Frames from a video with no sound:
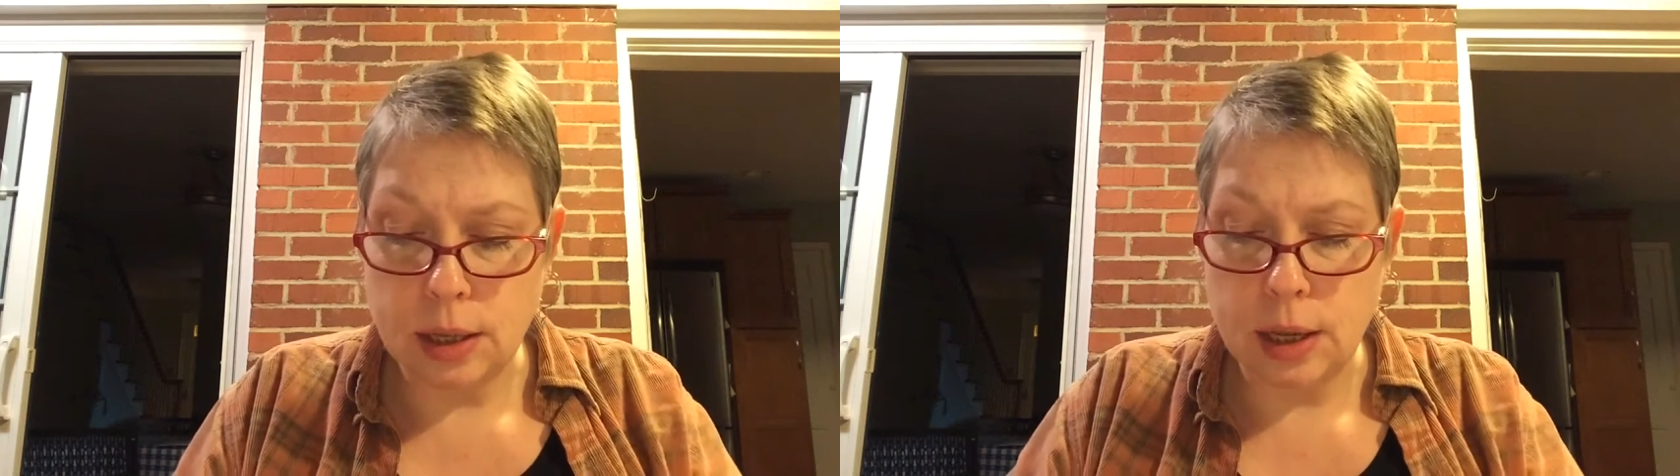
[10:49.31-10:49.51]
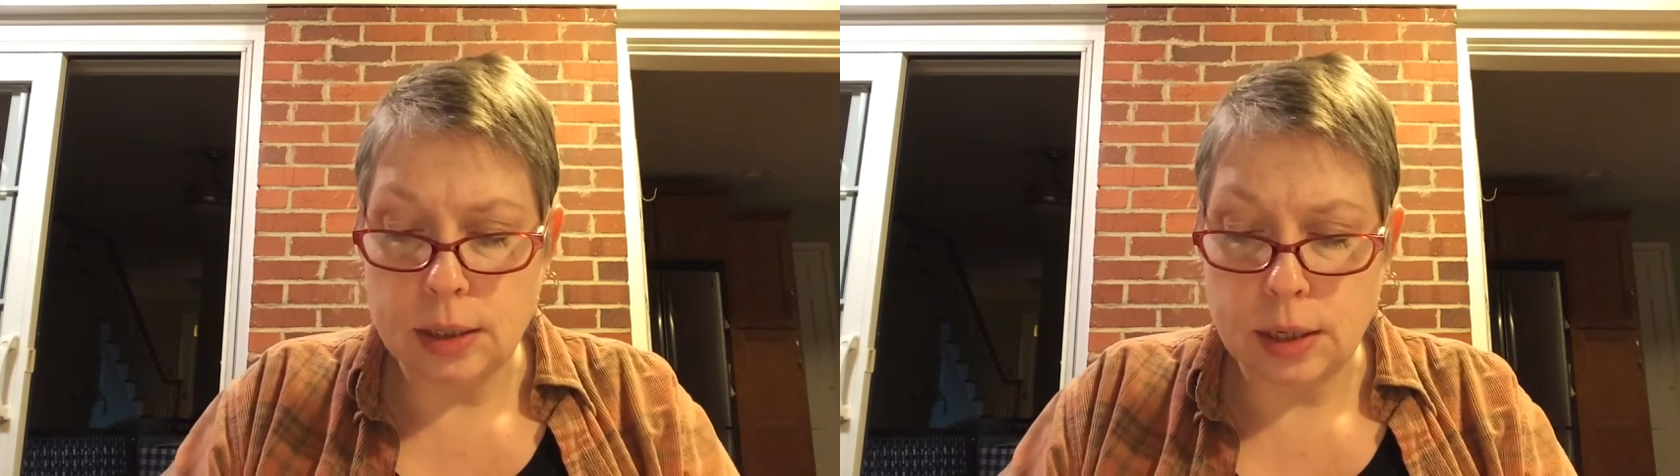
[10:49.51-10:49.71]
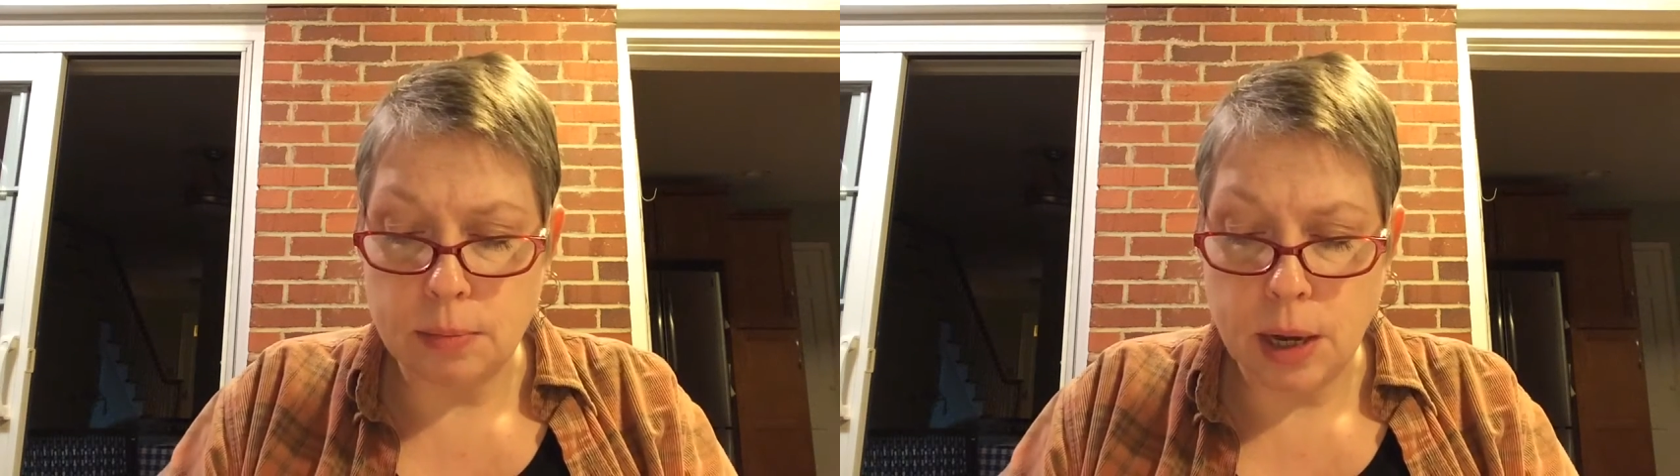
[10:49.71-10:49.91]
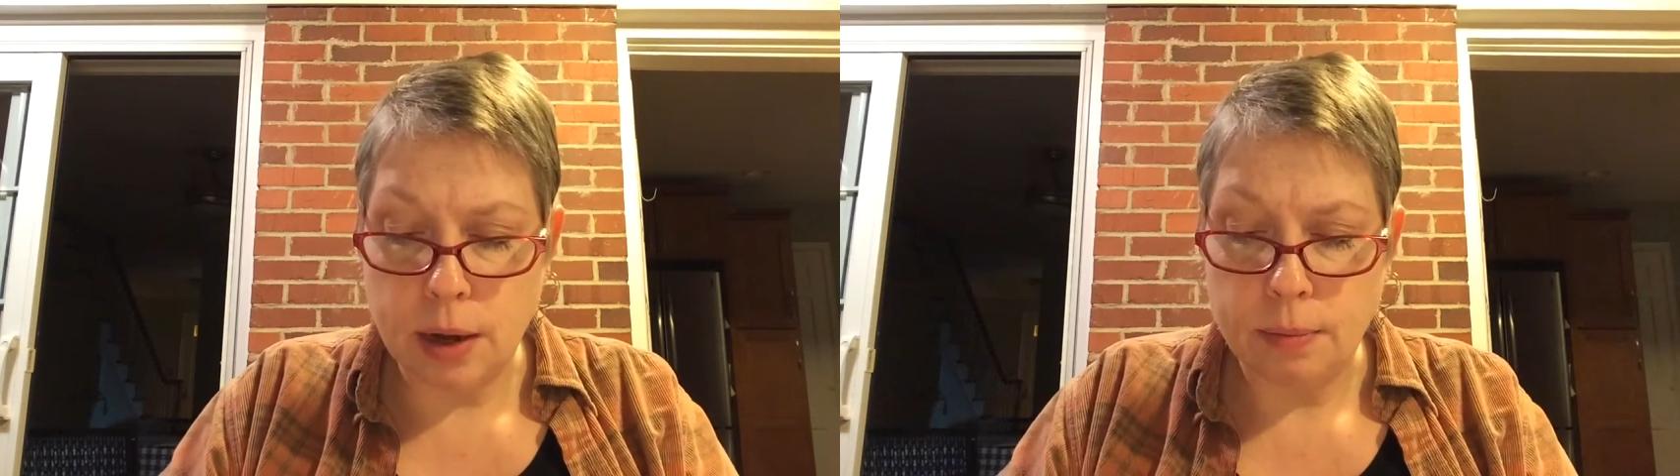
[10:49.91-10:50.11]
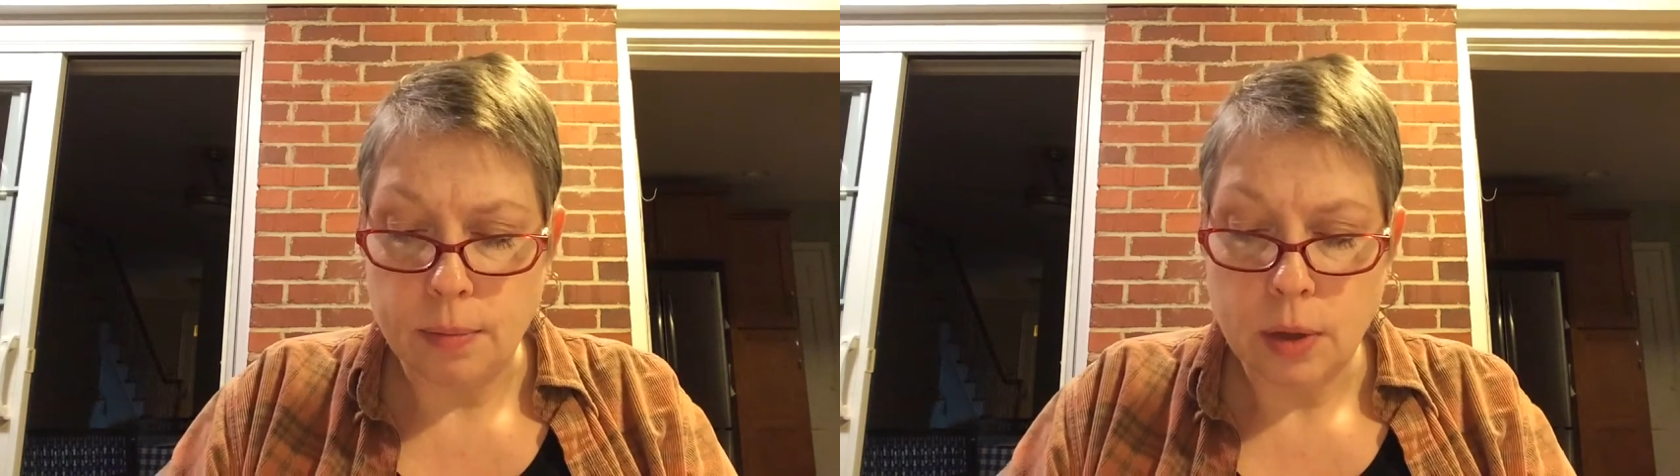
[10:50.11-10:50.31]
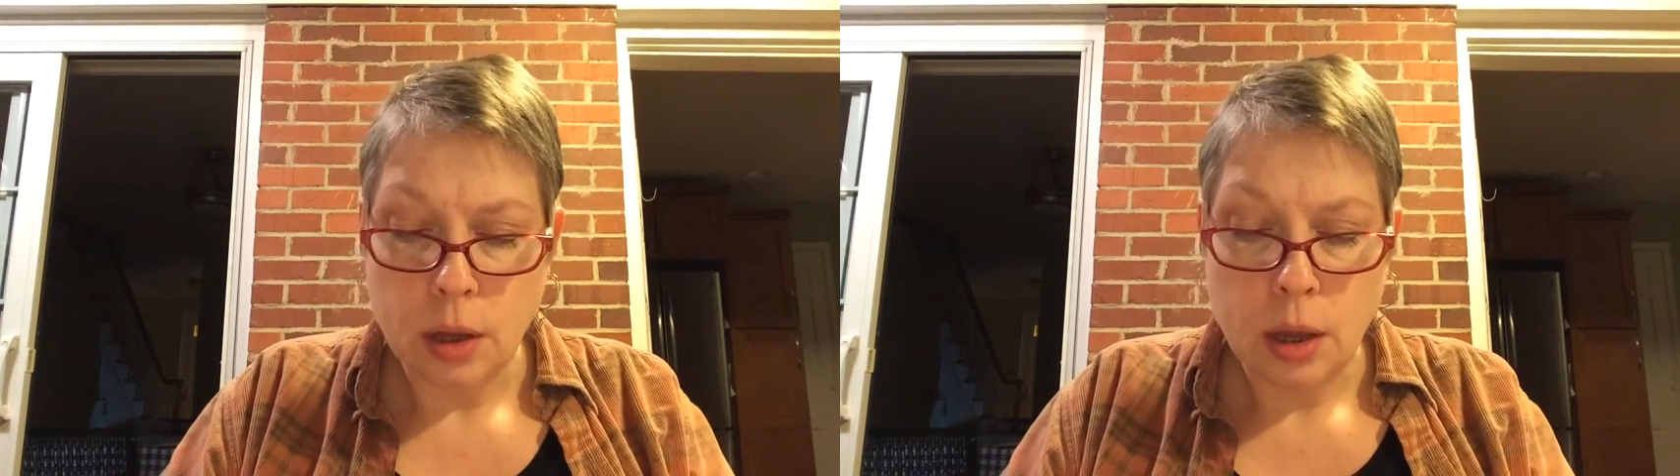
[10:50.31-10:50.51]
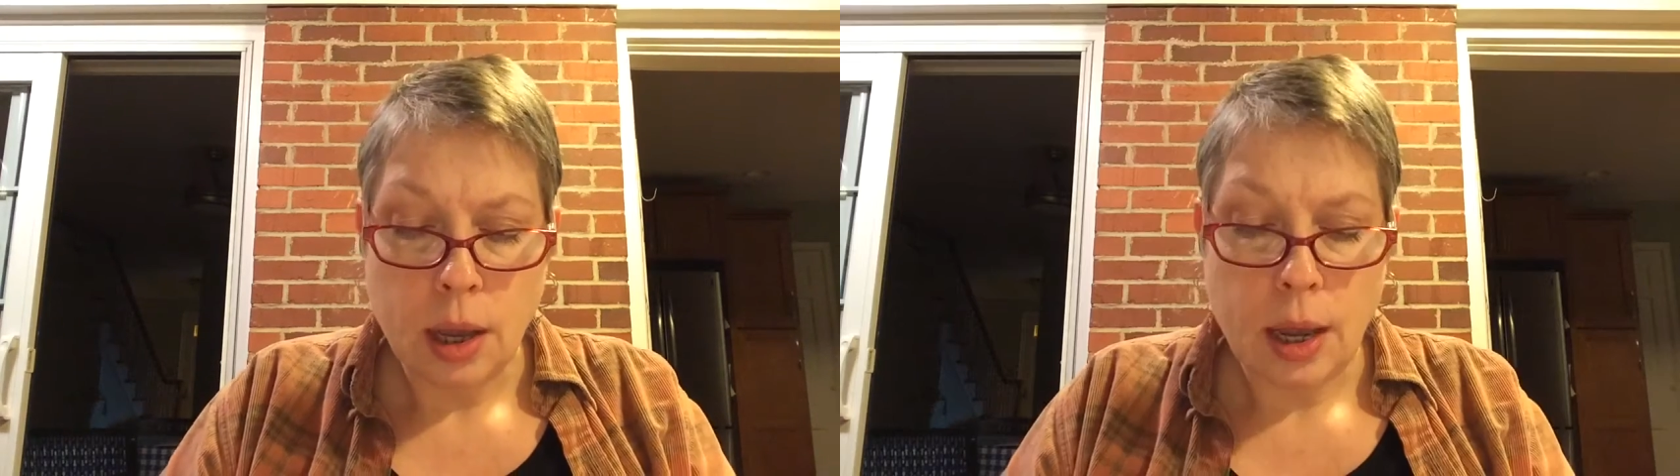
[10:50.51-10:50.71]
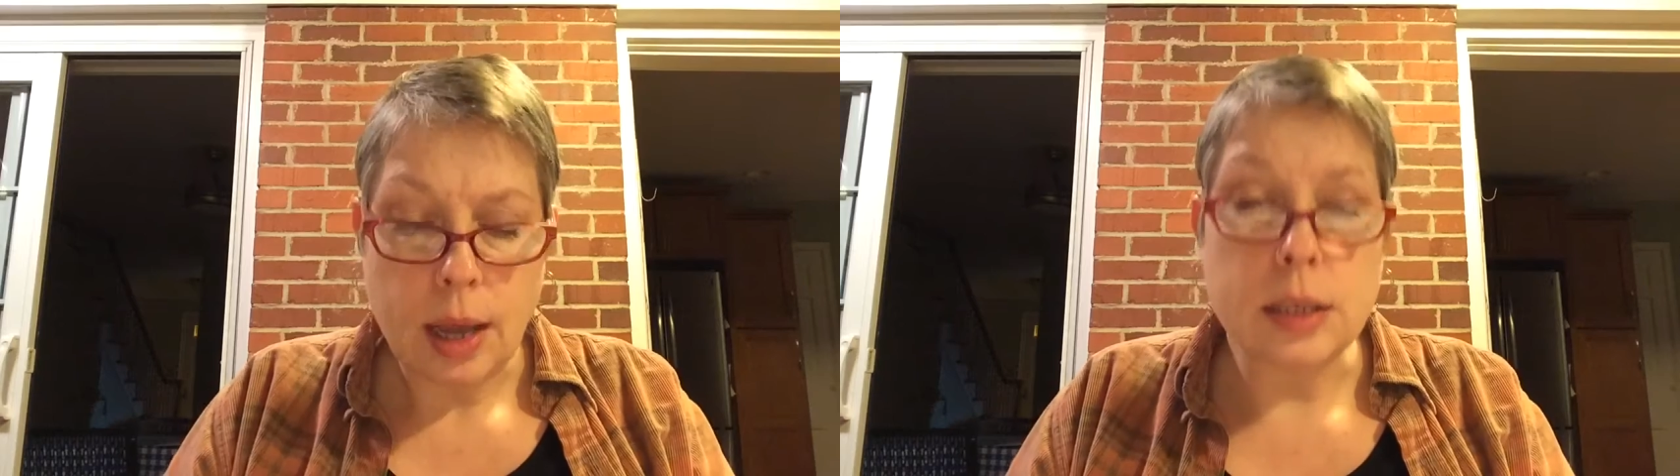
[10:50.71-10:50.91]
It's
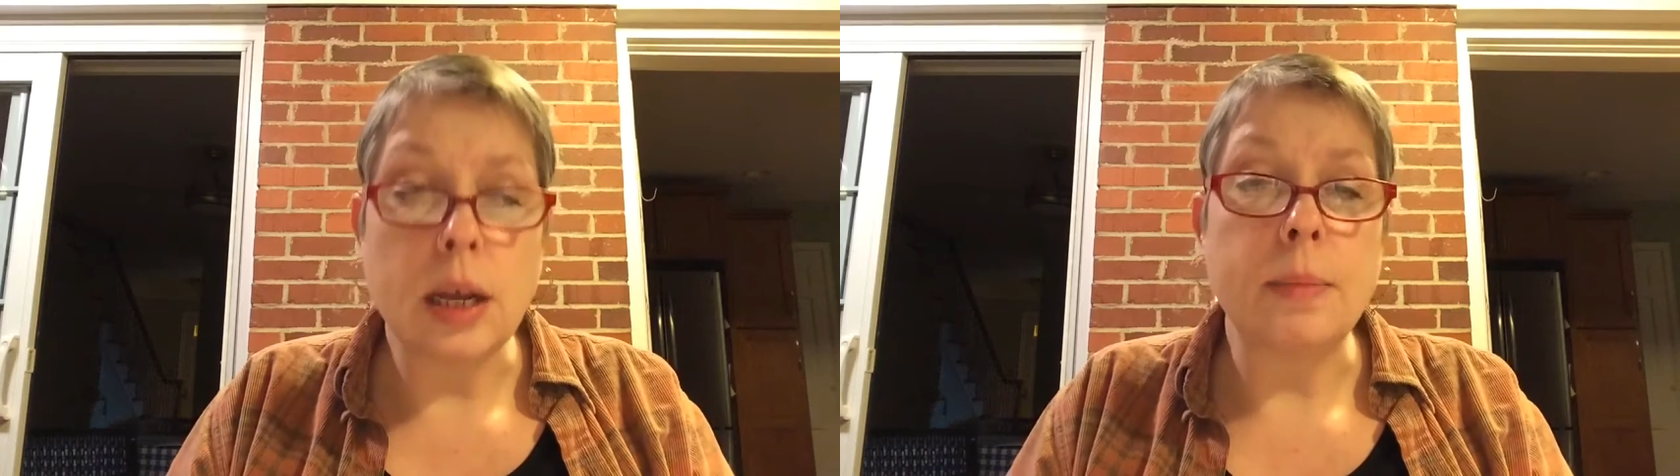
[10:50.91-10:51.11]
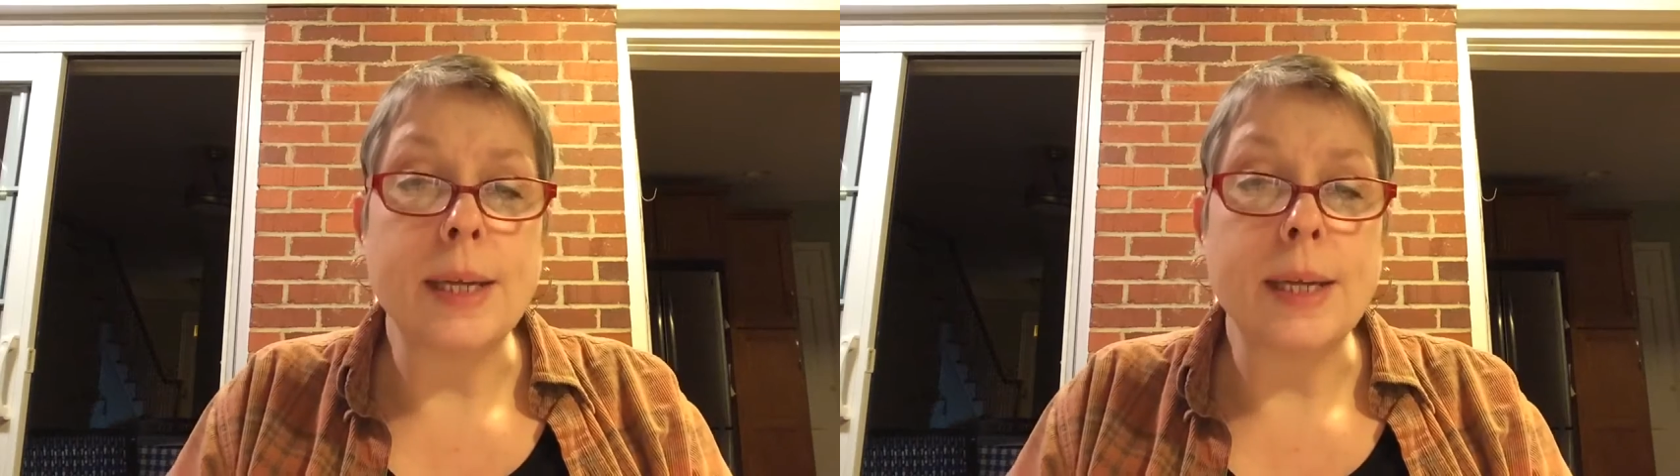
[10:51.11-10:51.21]
on